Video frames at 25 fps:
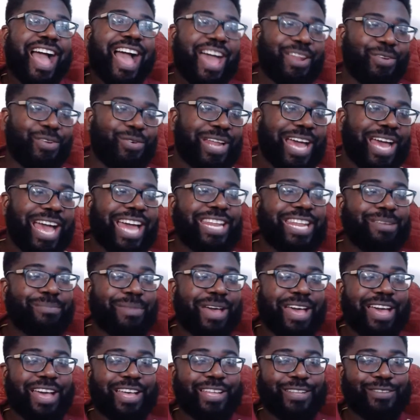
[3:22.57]
all I had in my
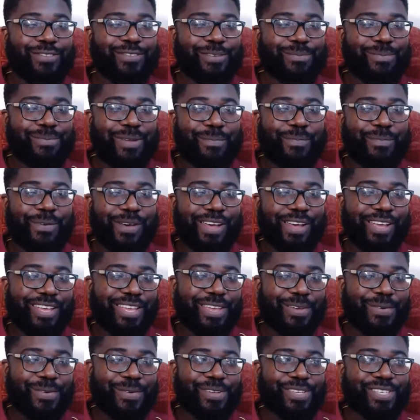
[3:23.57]
house from my
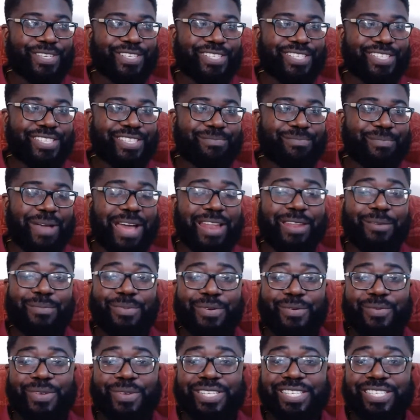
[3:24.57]
party was
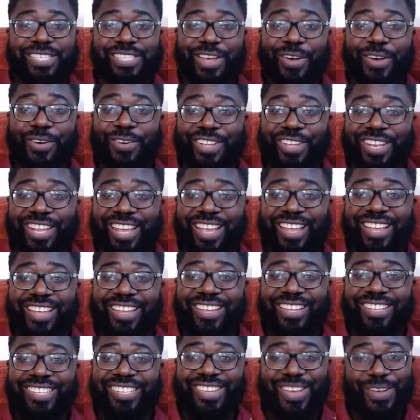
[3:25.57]
Malibu, which is coconut.
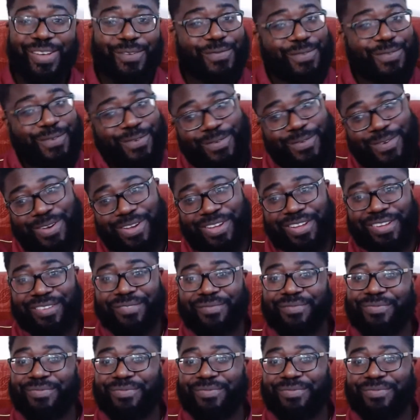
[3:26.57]
So I thought, well,